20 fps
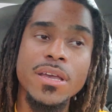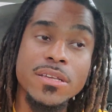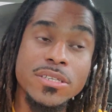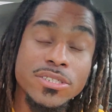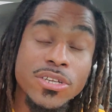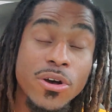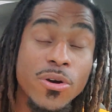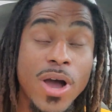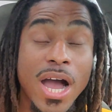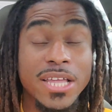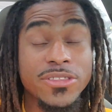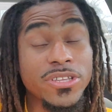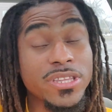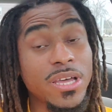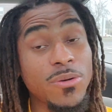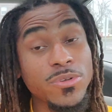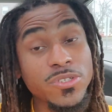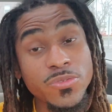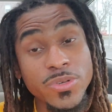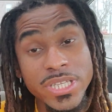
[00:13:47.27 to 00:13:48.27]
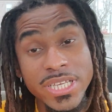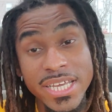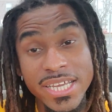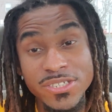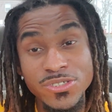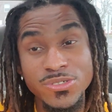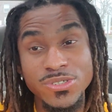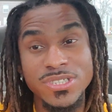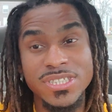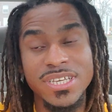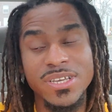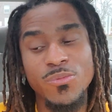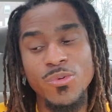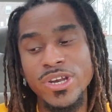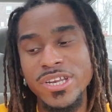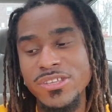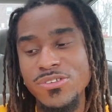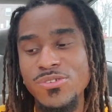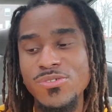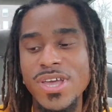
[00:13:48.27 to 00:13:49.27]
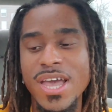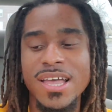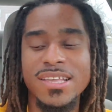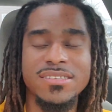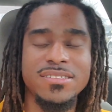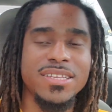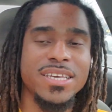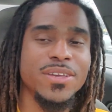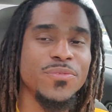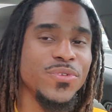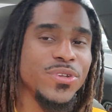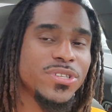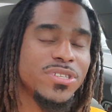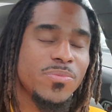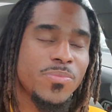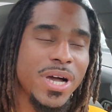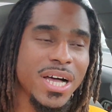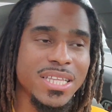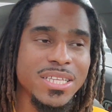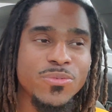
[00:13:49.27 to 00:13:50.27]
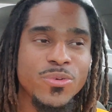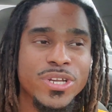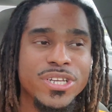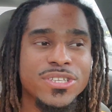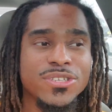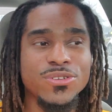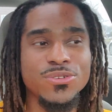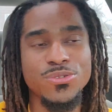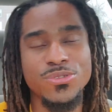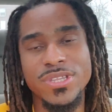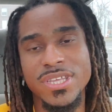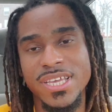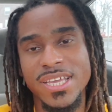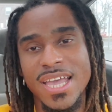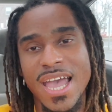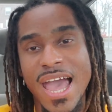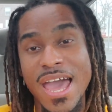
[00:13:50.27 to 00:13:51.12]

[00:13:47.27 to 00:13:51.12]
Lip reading: So I thought that was really interesting. What do you guys think? If you're Somali, what do you think?